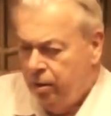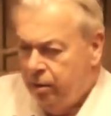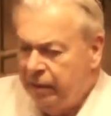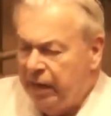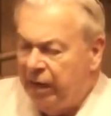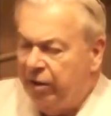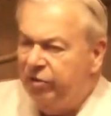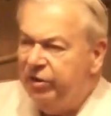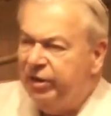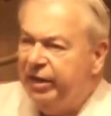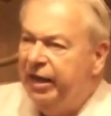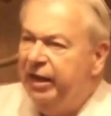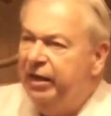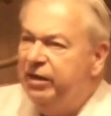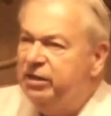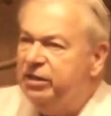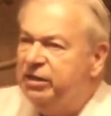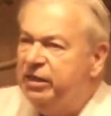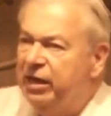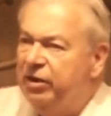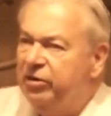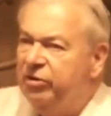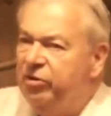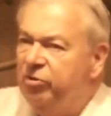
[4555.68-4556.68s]
Now, the king of
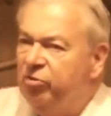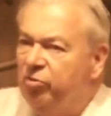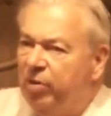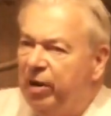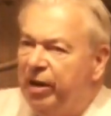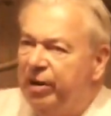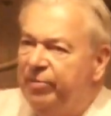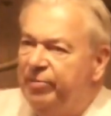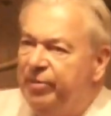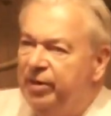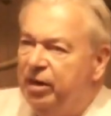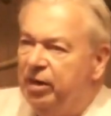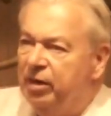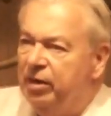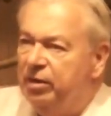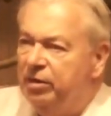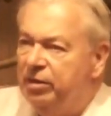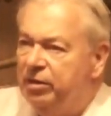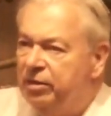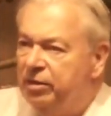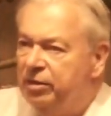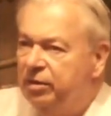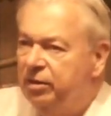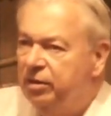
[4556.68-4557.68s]
Saudi
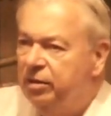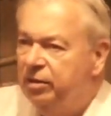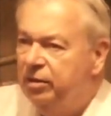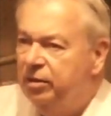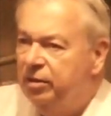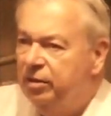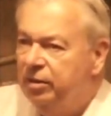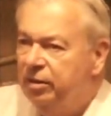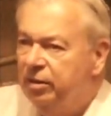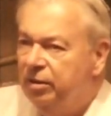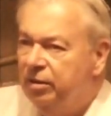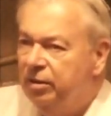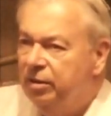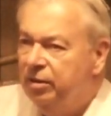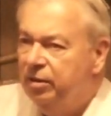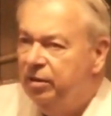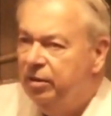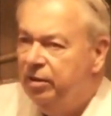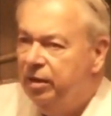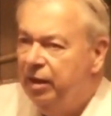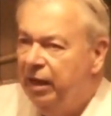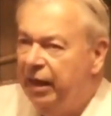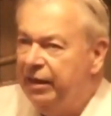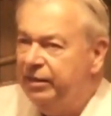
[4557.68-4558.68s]
Arabia
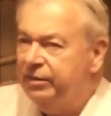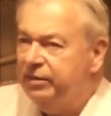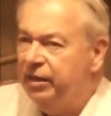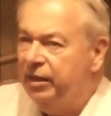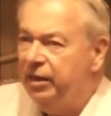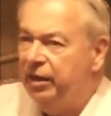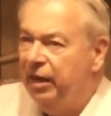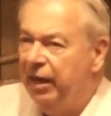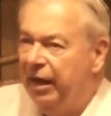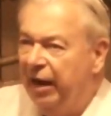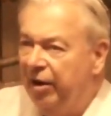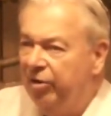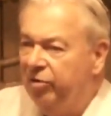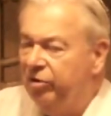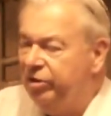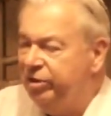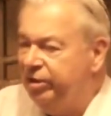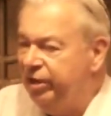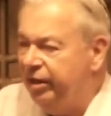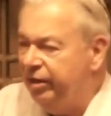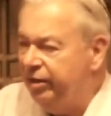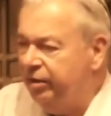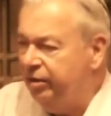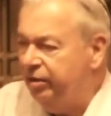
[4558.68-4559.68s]
is a
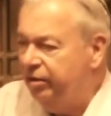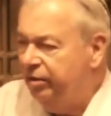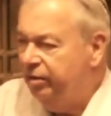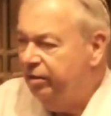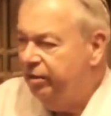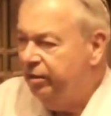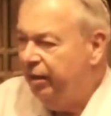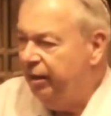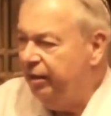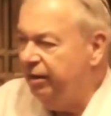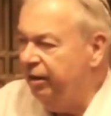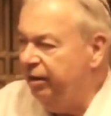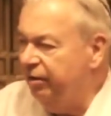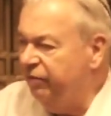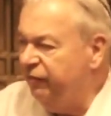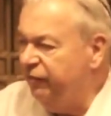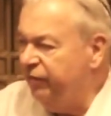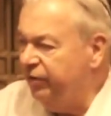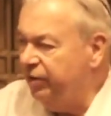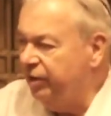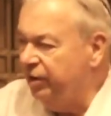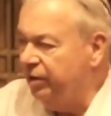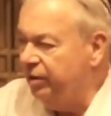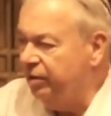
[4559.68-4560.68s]
heretic, an
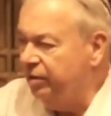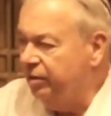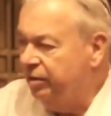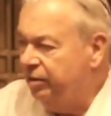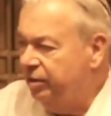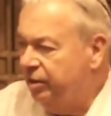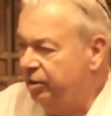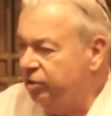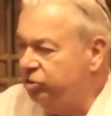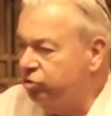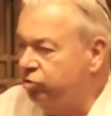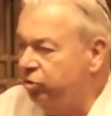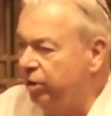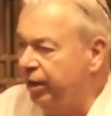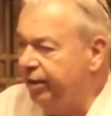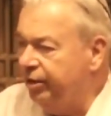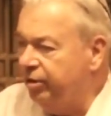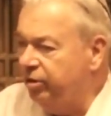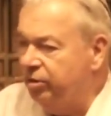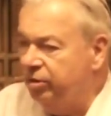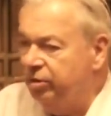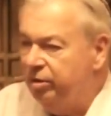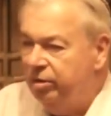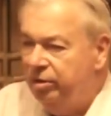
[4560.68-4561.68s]
infidel, a
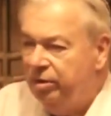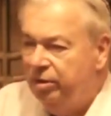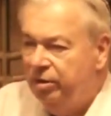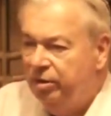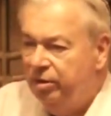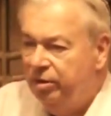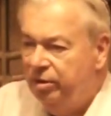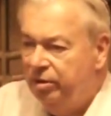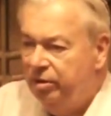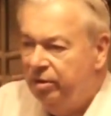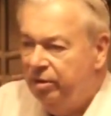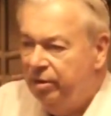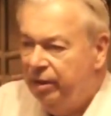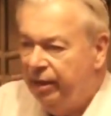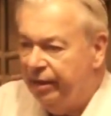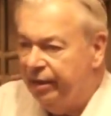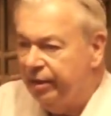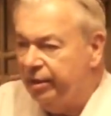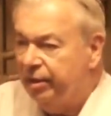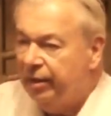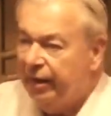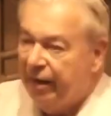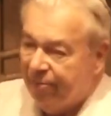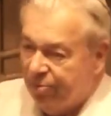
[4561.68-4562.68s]
traitor,
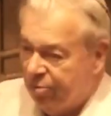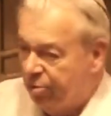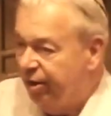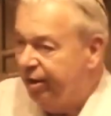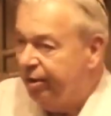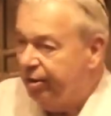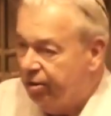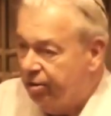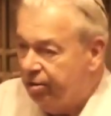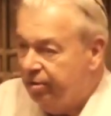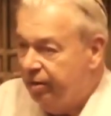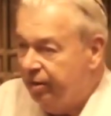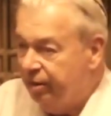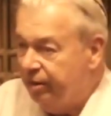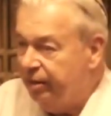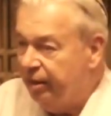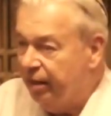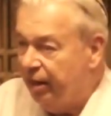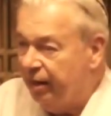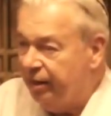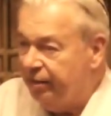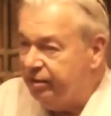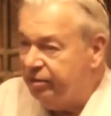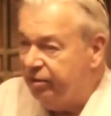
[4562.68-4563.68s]
and a collaborator in
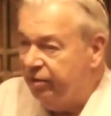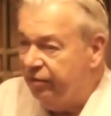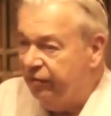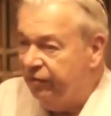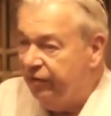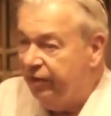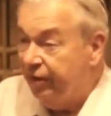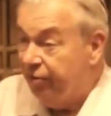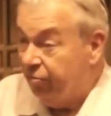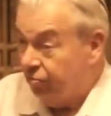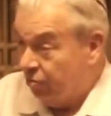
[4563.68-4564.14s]
the eyes of